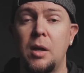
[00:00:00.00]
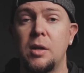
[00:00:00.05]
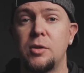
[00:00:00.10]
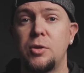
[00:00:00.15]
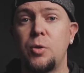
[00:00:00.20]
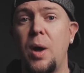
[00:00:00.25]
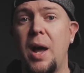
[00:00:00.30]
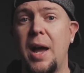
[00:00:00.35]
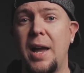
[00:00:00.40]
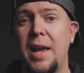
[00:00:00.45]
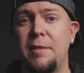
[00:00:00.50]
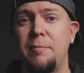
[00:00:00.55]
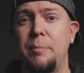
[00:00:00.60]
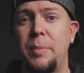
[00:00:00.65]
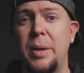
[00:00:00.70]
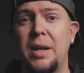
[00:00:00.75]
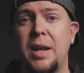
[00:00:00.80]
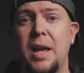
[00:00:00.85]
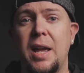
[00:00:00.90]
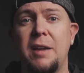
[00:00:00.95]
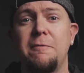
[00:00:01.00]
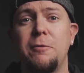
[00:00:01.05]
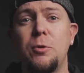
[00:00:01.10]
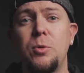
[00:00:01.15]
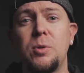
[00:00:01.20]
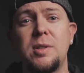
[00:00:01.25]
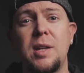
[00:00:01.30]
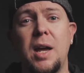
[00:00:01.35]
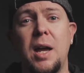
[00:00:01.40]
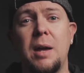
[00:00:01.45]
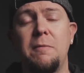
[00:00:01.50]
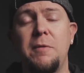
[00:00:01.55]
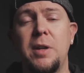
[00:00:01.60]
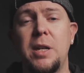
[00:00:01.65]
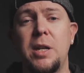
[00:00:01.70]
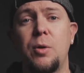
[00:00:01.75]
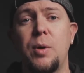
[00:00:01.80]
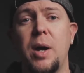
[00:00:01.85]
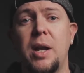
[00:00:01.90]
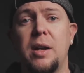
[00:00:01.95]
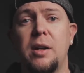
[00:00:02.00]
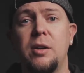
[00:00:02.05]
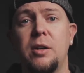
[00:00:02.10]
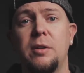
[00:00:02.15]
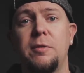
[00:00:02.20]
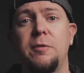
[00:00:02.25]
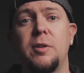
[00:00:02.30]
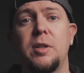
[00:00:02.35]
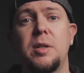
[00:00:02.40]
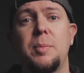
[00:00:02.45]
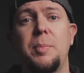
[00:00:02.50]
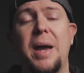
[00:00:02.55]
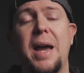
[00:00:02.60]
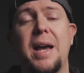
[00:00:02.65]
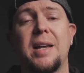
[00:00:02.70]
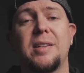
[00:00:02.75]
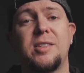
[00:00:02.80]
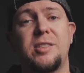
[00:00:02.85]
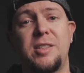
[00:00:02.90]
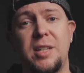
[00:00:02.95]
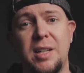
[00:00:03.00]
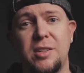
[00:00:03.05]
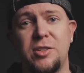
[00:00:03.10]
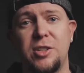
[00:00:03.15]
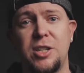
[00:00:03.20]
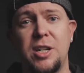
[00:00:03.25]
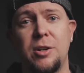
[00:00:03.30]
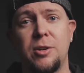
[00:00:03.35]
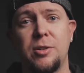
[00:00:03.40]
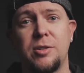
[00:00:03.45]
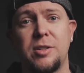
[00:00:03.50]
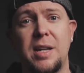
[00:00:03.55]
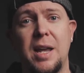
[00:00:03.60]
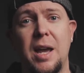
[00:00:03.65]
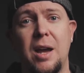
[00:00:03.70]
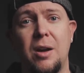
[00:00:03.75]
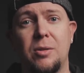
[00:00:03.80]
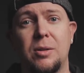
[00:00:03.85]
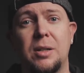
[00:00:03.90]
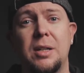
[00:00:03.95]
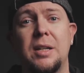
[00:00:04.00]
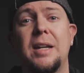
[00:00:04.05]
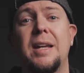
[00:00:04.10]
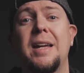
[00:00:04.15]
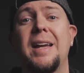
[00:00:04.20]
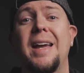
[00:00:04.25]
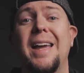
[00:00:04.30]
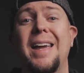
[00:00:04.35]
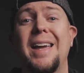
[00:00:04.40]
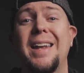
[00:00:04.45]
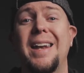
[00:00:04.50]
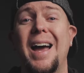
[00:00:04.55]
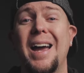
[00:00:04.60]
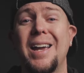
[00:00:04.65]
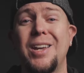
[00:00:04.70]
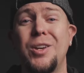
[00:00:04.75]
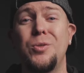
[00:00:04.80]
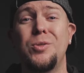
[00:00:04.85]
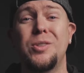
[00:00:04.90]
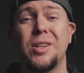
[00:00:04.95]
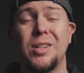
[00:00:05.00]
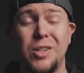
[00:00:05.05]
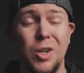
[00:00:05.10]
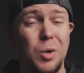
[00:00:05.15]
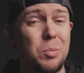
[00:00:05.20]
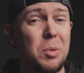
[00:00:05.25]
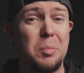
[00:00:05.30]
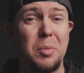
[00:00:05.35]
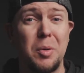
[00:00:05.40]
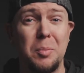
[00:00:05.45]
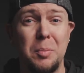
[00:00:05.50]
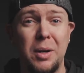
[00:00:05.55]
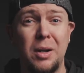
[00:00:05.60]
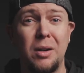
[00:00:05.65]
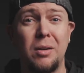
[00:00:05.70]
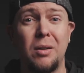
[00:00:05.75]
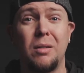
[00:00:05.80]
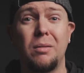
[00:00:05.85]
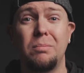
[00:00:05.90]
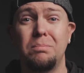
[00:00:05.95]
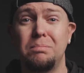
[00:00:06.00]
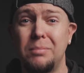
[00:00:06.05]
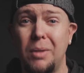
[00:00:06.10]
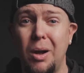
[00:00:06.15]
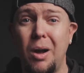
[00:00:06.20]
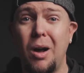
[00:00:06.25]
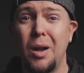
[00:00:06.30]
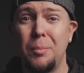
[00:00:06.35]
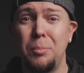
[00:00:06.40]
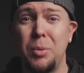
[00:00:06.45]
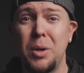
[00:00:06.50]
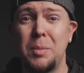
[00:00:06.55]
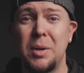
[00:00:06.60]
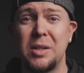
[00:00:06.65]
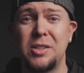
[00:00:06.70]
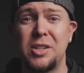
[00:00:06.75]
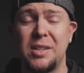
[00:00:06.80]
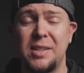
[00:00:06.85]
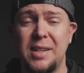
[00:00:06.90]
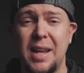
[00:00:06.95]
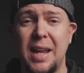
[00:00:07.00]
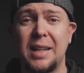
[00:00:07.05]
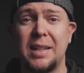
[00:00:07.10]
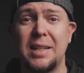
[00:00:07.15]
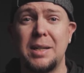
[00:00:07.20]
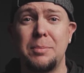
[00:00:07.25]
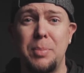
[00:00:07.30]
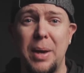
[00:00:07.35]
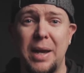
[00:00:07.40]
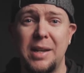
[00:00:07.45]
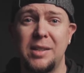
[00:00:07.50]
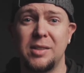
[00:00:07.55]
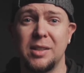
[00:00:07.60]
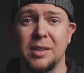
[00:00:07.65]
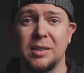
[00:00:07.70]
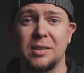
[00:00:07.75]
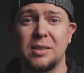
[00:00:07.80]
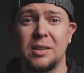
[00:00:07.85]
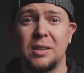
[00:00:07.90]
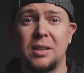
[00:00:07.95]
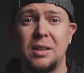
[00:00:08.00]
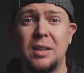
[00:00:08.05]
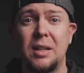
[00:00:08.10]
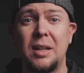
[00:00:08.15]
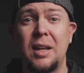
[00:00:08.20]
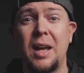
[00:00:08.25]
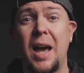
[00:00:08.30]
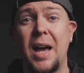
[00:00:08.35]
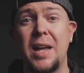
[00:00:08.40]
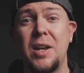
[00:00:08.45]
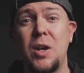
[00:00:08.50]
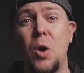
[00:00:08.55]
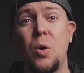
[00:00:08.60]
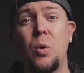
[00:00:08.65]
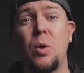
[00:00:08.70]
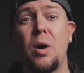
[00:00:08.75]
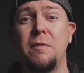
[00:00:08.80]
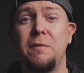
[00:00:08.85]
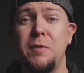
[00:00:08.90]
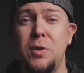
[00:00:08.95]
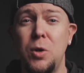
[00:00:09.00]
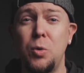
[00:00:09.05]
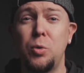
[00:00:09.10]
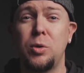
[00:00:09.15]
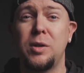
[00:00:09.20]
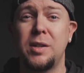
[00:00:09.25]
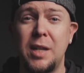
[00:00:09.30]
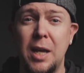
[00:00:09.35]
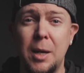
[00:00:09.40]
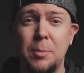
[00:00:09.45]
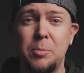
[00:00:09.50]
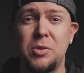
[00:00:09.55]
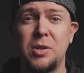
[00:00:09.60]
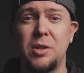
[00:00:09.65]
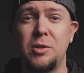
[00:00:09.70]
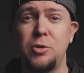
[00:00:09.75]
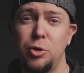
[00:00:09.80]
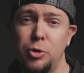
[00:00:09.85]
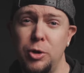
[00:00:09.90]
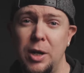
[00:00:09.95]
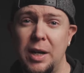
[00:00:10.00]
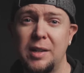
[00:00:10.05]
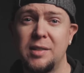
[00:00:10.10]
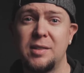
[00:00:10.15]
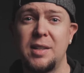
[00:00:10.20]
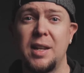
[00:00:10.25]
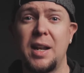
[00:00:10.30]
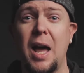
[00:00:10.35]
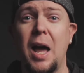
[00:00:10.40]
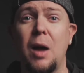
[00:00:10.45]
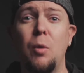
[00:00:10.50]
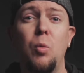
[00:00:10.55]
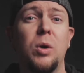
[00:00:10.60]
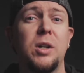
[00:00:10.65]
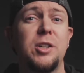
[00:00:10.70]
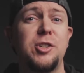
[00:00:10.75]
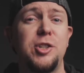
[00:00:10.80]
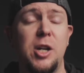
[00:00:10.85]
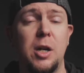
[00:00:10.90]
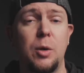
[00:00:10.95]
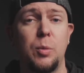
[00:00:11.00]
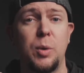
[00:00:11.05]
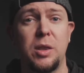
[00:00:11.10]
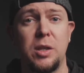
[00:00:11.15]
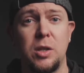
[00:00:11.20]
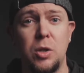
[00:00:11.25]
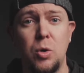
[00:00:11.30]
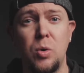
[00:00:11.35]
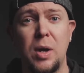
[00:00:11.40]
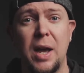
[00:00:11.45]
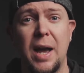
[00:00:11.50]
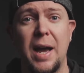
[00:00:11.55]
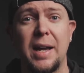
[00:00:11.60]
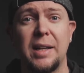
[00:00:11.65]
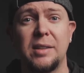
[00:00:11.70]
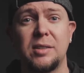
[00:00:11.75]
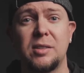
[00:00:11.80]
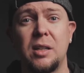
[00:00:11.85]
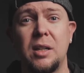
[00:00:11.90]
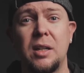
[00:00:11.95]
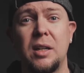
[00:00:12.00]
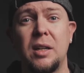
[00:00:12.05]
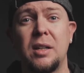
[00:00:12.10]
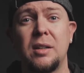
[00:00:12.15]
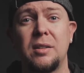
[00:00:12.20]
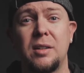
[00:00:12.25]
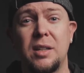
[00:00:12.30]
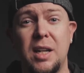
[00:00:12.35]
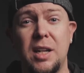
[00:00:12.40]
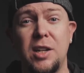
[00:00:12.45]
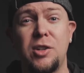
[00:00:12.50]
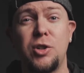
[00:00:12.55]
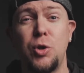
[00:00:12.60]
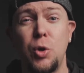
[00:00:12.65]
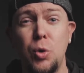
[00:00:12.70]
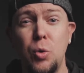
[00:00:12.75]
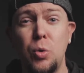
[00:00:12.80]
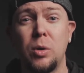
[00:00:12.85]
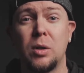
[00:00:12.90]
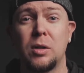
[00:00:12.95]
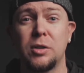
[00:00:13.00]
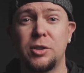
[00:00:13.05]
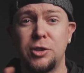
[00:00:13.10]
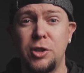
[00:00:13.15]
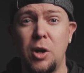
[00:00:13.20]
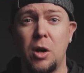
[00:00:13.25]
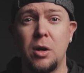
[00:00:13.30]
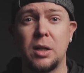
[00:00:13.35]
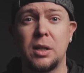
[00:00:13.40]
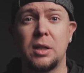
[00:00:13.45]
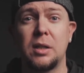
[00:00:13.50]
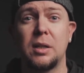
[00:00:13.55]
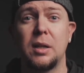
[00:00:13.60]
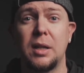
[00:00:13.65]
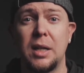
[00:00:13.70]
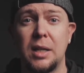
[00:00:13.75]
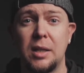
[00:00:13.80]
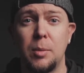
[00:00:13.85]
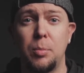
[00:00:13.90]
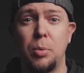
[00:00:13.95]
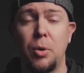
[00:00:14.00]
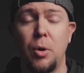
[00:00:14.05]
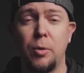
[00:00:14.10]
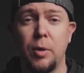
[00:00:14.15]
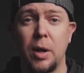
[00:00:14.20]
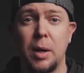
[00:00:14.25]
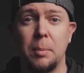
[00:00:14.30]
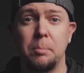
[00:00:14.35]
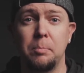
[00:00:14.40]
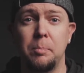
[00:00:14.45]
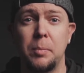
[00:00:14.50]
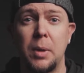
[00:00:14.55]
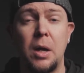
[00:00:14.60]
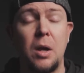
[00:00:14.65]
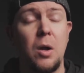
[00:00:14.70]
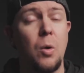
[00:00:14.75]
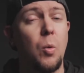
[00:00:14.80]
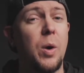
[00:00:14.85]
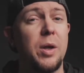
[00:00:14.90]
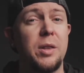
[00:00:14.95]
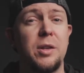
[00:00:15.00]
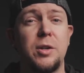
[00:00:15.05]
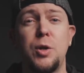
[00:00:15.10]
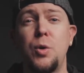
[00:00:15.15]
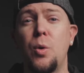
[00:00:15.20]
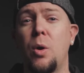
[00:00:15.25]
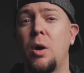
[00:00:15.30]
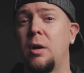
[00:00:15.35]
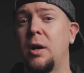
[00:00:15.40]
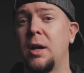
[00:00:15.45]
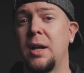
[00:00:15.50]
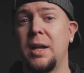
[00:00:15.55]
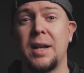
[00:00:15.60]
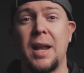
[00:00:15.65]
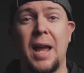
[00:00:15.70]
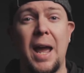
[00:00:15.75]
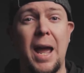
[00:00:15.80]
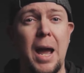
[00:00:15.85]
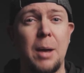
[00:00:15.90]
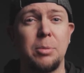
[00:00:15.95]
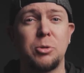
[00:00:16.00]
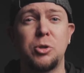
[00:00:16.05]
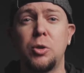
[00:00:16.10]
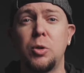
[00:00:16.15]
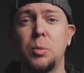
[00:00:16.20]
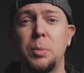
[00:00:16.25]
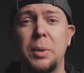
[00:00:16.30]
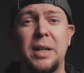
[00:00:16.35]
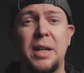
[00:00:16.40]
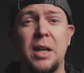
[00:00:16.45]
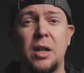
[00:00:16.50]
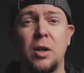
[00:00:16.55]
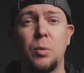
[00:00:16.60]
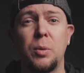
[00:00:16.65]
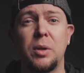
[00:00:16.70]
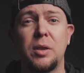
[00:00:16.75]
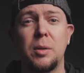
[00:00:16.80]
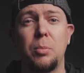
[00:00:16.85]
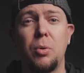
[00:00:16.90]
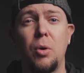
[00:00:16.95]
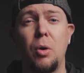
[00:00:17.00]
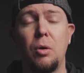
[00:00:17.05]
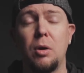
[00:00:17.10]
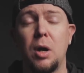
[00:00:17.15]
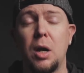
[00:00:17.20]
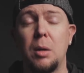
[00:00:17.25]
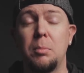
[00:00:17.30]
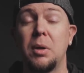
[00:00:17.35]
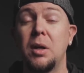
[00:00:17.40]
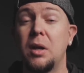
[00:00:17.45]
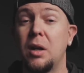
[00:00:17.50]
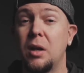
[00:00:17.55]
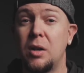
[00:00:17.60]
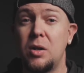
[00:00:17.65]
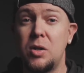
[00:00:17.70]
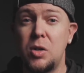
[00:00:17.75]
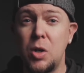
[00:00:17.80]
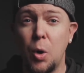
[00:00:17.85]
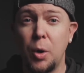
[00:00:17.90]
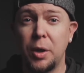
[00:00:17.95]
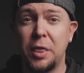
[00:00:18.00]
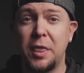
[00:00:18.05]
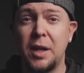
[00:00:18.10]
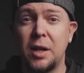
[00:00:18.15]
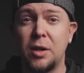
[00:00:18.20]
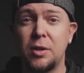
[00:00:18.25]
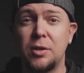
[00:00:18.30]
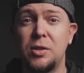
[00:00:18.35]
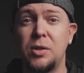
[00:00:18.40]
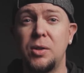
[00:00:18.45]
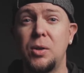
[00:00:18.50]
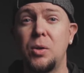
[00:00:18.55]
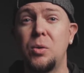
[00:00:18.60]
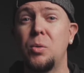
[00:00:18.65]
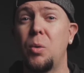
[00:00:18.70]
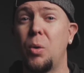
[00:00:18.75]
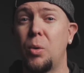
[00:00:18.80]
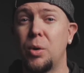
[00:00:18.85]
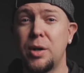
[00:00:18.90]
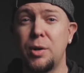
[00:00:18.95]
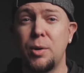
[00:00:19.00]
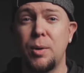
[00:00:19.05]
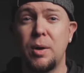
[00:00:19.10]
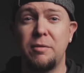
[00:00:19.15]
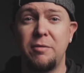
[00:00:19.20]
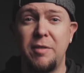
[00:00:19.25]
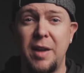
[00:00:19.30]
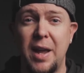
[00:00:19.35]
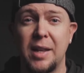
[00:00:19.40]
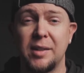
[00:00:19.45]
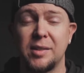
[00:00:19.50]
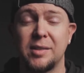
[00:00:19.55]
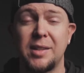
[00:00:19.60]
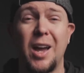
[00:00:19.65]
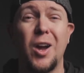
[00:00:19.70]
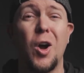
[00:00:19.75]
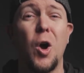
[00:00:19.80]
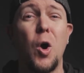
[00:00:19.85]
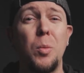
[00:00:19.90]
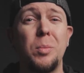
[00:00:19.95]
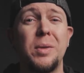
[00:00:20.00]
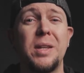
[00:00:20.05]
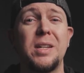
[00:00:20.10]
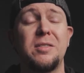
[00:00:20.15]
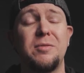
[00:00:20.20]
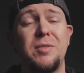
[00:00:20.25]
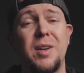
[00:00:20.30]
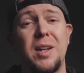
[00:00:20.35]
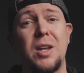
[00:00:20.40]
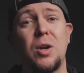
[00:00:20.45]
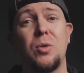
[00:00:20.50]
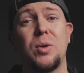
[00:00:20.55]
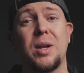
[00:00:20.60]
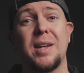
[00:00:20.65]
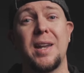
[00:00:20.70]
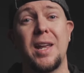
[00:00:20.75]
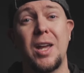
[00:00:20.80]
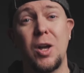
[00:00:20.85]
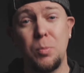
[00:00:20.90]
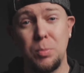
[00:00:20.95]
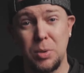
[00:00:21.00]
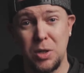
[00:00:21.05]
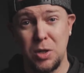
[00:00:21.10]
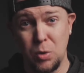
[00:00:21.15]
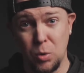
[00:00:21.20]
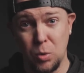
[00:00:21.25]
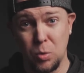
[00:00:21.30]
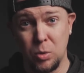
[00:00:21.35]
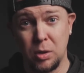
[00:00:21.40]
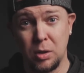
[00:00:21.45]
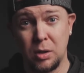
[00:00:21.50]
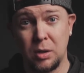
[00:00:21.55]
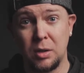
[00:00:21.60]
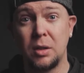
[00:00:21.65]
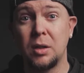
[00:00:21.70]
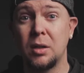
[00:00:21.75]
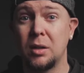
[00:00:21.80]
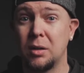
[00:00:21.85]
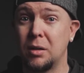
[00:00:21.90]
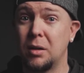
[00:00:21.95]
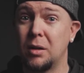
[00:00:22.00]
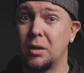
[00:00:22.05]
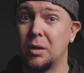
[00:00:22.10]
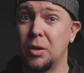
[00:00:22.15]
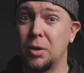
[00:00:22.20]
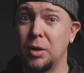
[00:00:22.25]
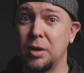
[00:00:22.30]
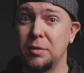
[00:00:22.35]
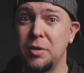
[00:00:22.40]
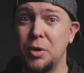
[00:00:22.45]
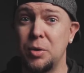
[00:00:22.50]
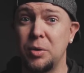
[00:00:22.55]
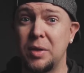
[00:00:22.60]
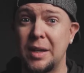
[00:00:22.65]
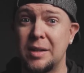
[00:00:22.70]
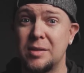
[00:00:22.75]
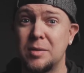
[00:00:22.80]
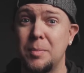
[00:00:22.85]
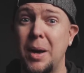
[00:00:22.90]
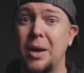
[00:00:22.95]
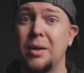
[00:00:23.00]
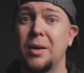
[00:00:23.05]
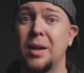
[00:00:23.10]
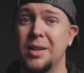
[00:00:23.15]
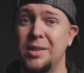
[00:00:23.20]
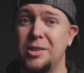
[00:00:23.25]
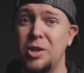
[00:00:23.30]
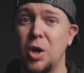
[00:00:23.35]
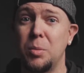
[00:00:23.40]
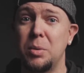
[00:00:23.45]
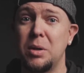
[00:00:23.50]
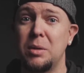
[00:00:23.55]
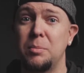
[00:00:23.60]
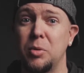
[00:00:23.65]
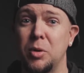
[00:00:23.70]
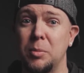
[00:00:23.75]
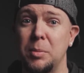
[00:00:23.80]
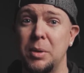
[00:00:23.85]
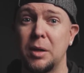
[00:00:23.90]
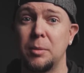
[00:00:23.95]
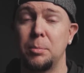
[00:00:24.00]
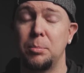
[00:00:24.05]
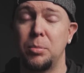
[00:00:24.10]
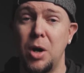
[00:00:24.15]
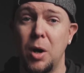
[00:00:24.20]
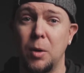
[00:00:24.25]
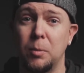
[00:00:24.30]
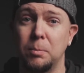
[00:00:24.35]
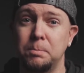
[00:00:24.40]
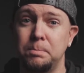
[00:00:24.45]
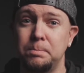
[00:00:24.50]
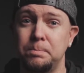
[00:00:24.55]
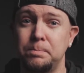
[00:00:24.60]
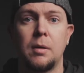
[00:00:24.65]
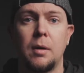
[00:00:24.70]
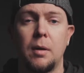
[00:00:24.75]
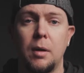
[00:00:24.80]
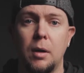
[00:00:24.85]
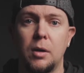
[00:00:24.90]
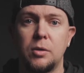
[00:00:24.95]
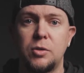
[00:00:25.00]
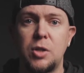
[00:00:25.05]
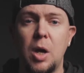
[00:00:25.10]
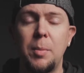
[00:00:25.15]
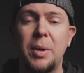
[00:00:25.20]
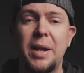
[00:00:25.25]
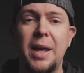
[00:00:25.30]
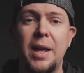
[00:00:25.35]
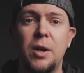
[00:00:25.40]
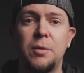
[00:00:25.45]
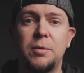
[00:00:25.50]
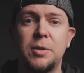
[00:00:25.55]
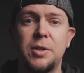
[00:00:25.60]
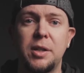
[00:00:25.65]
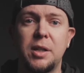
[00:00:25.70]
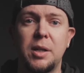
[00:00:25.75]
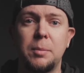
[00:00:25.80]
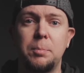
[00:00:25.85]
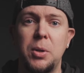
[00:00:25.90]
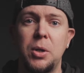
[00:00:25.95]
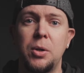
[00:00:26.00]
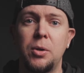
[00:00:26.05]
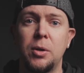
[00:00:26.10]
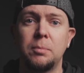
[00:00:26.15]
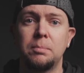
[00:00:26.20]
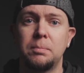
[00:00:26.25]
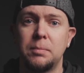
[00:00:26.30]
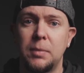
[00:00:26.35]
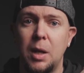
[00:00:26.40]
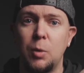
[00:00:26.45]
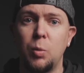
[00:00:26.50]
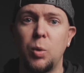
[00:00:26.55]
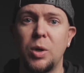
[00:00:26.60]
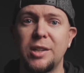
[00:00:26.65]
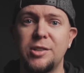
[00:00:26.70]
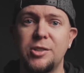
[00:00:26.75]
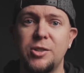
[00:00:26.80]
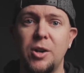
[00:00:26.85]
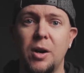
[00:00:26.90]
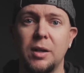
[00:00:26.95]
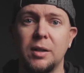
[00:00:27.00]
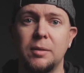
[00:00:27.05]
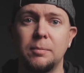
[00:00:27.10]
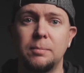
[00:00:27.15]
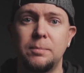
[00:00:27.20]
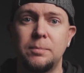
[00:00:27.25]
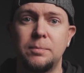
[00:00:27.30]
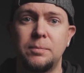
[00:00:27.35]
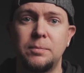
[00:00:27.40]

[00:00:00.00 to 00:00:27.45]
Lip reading: So I have been a full-time video editor for the past 6 years now, and I use Adobe Premiere on pretty much a daily basis. I know a few tips and tricks that I want to share with you guys to get you started in the program. Whether you are an absolute beginner with the program, know a thing or two, or you're advanced, I hope this video can help you learn a few things about Adobe Premiere Pro. So I'm gonna head over to the computer and we'll get started.